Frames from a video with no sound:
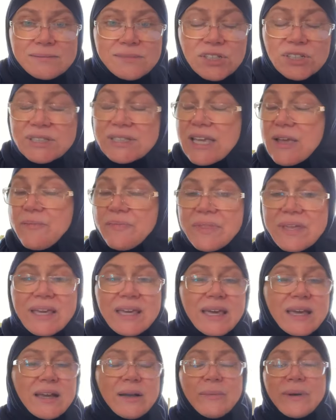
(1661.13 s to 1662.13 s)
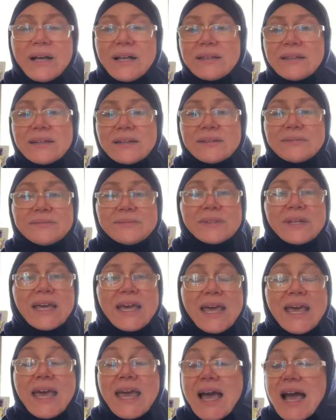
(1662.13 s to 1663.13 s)
Just keep thinking about Allah.
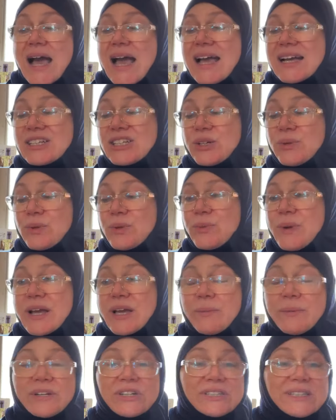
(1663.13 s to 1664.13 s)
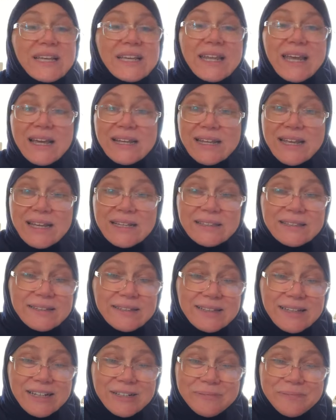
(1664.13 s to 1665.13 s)
I actually will recommend to say La ilaha
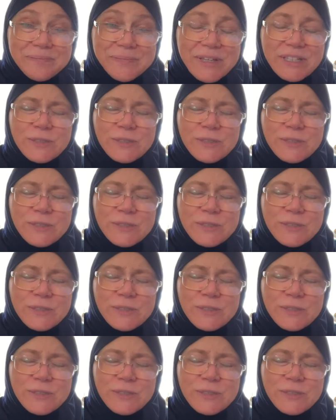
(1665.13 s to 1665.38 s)
illallah.